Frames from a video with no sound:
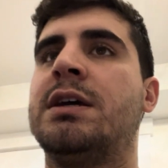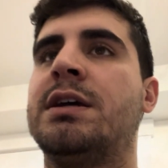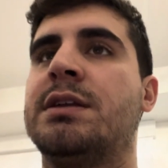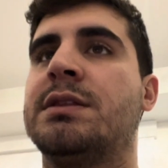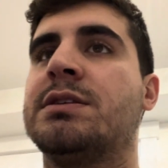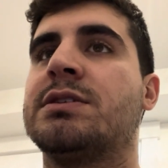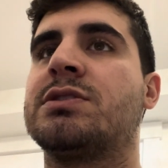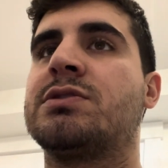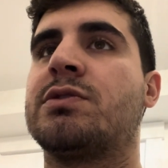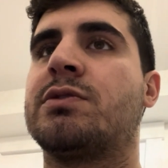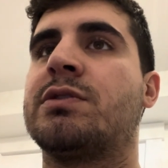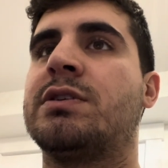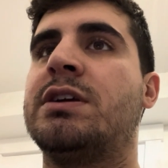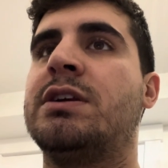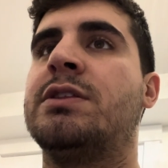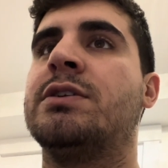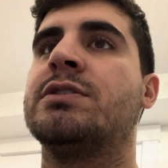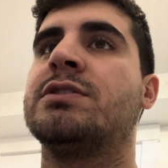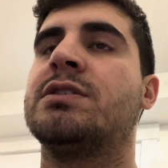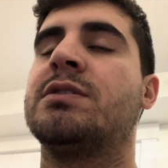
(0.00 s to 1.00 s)
in the story
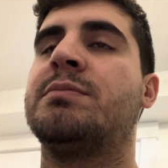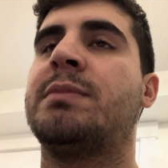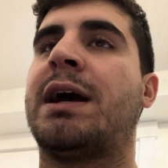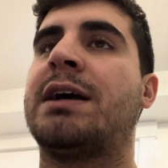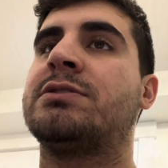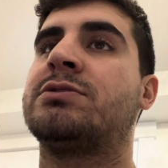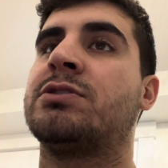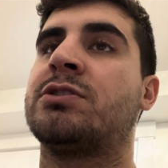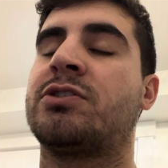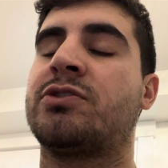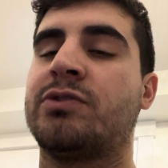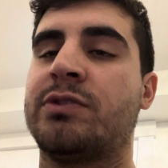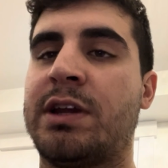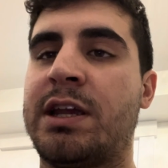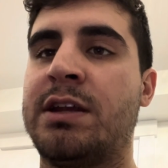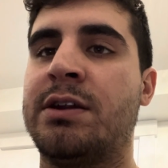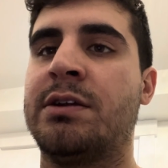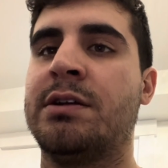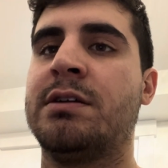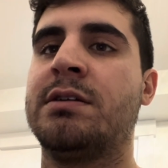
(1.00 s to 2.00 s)
there's a master
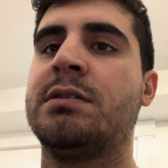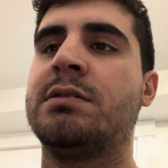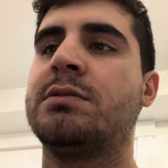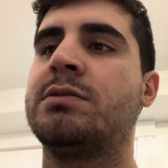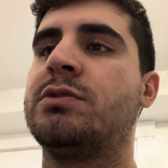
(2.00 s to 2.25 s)
creator